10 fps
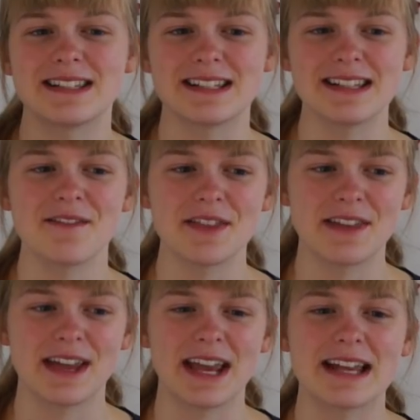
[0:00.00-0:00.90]
is the seventh
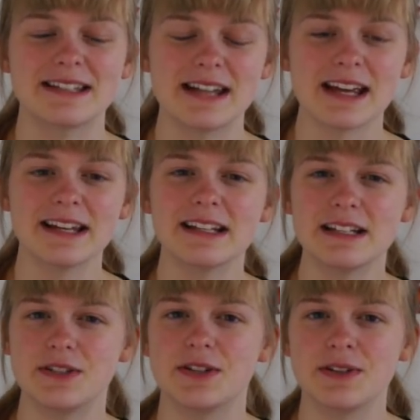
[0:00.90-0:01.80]
thing, it's
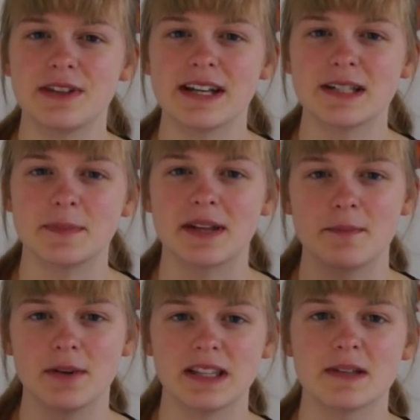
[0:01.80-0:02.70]
technically two things, but
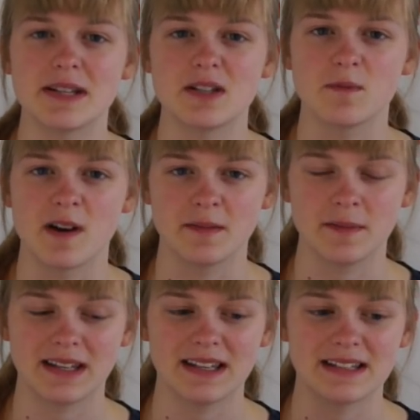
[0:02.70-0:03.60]
I'm putting them into one
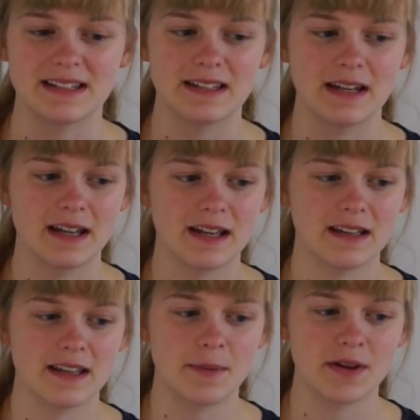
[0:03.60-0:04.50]
because
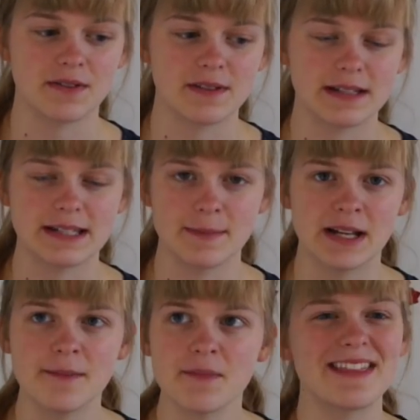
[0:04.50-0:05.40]
they're both similar.